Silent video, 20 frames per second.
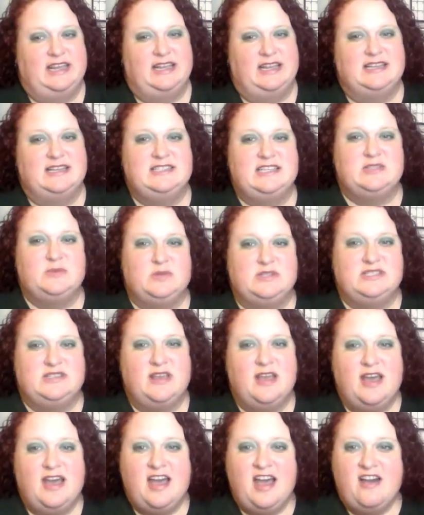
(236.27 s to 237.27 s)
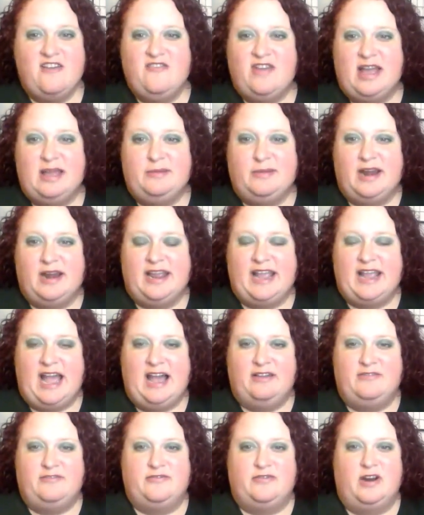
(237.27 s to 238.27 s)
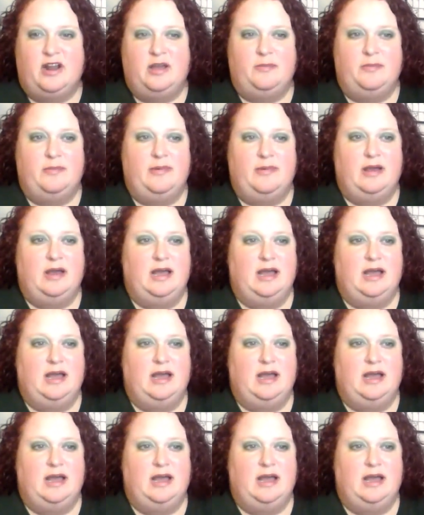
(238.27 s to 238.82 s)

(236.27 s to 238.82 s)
it, because this was fiber I got from